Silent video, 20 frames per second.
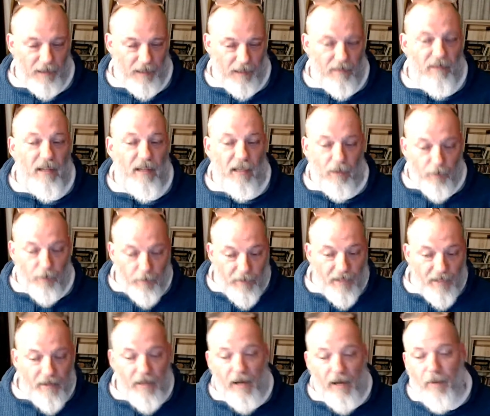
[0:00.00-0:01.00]
I think it'll
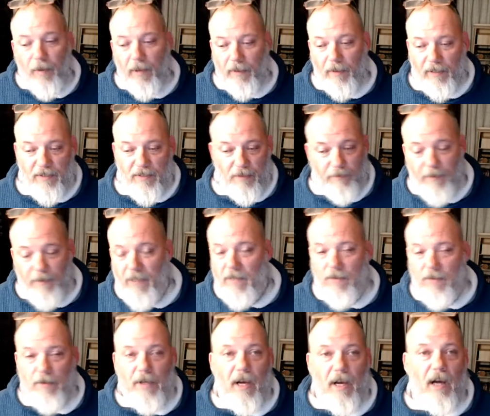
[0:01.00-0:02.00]
be that way because the
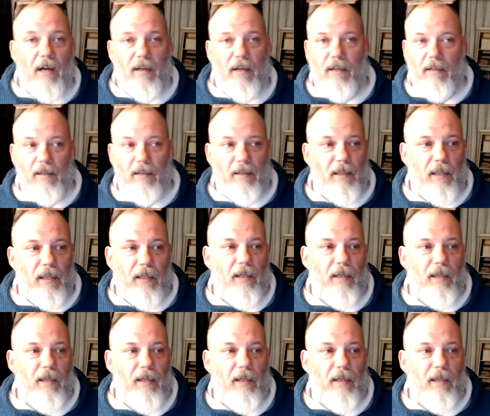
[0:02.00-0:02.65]
feds are not going to,